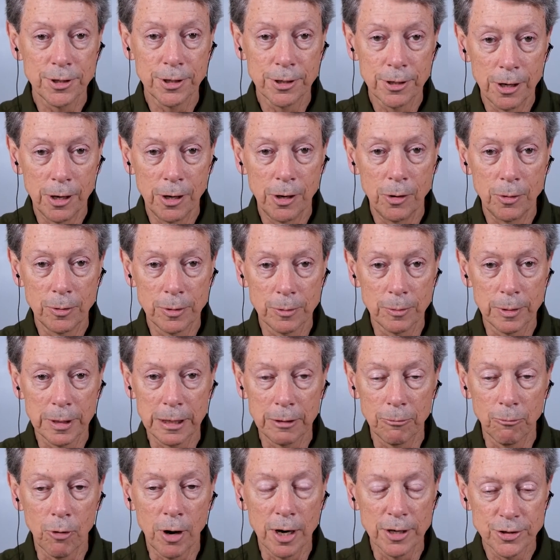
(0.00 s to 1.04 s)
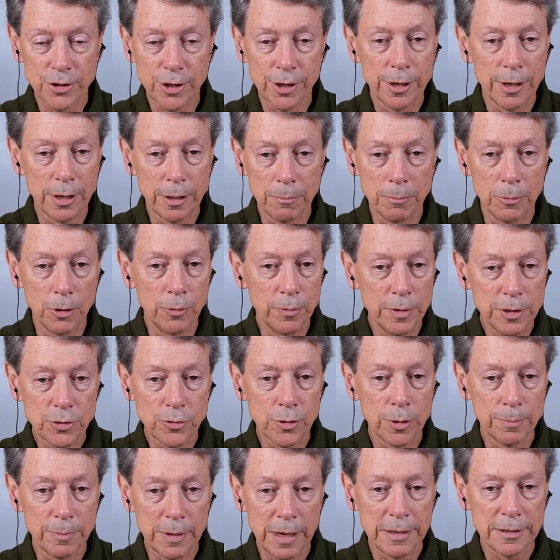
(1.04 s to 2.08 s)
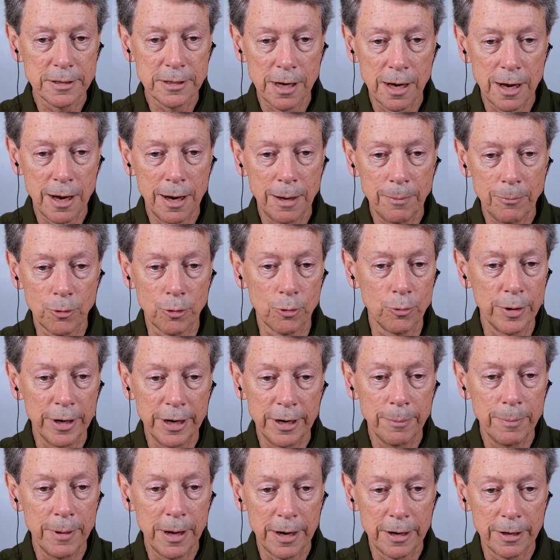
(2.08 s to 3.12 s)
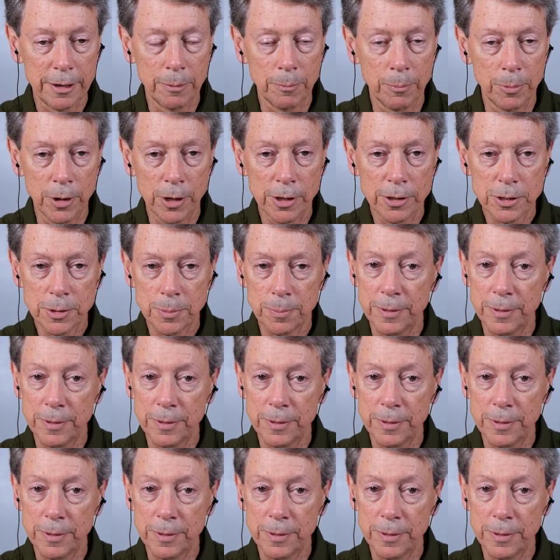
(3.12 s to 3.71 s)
ago and we can watch it in movies from that time or read about it in books